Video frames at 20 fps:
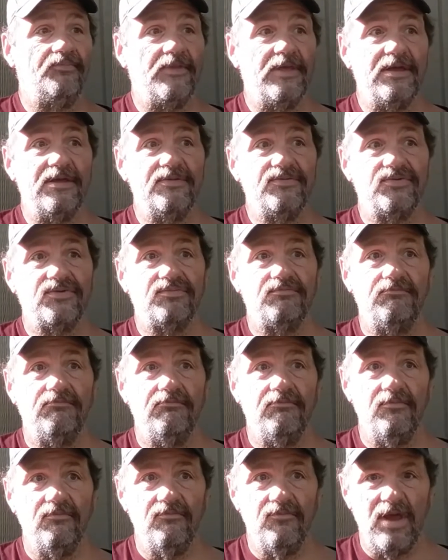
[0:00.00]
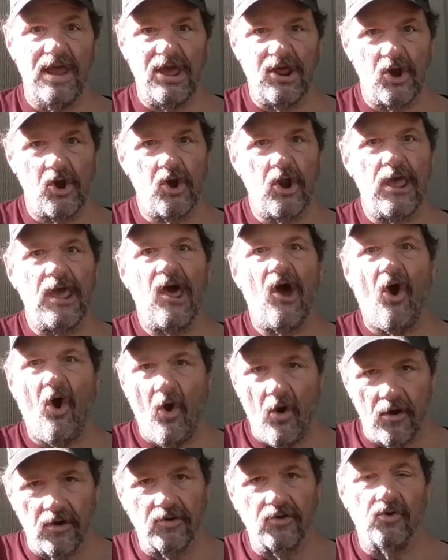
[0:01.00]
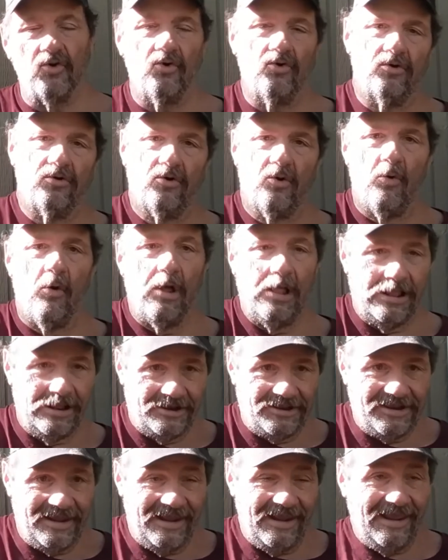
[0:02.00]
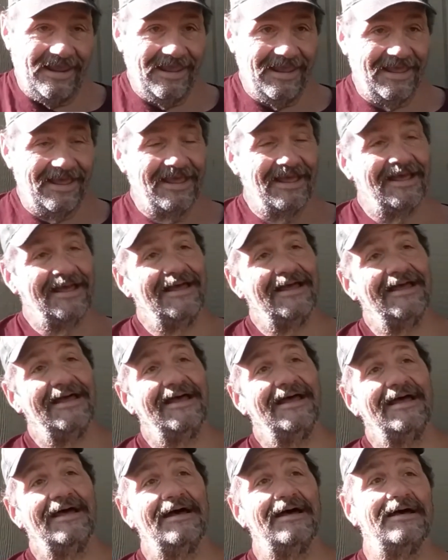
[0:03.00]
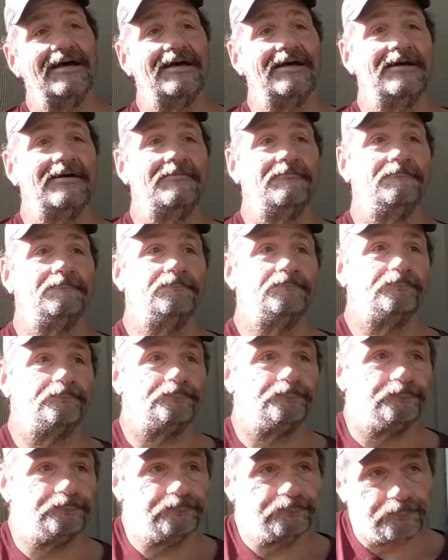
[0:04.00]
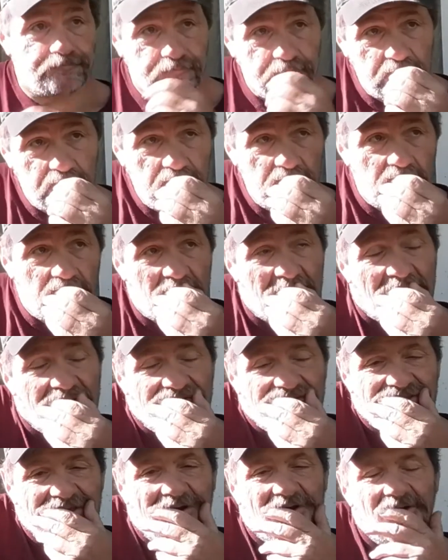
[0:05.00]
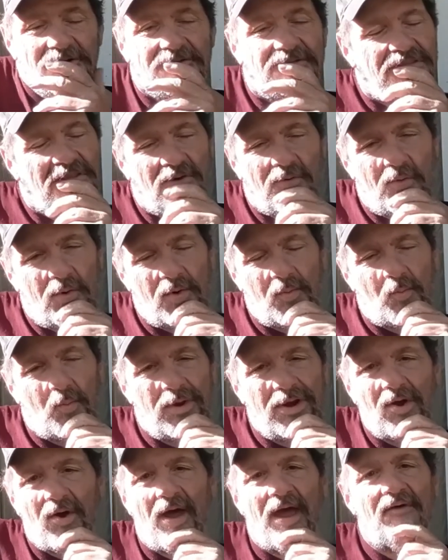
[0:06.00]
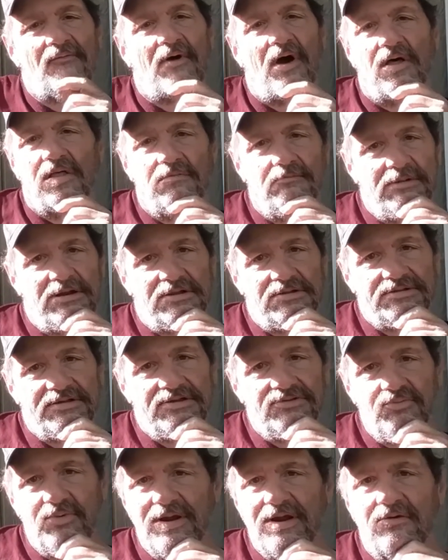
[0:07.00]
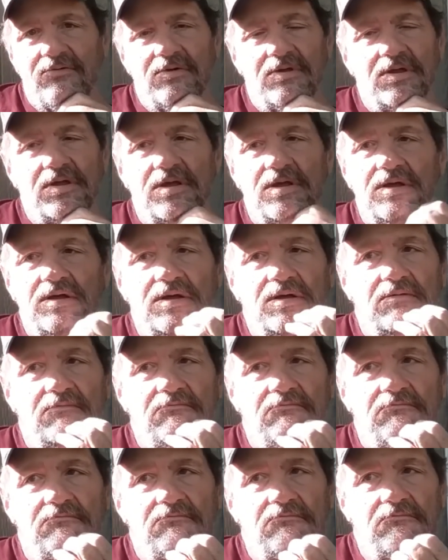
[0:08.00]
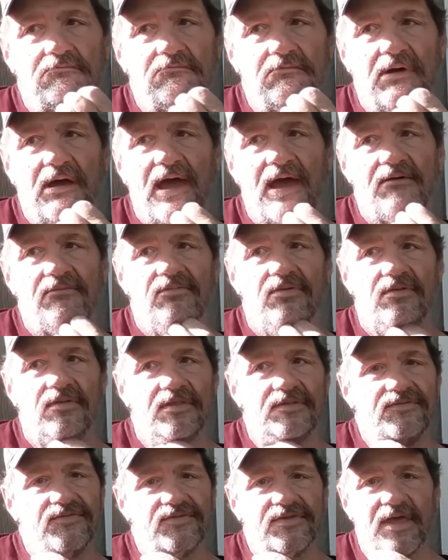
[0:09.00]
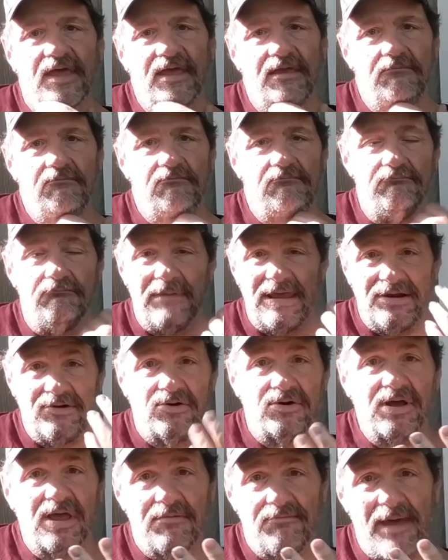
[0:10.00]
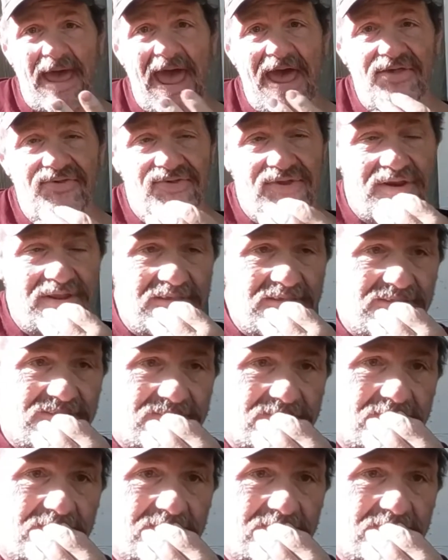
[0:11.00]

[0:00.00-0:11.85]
It's internet article quality. Um, so, no, we don't have all abilities. We don't have the same mental capacities.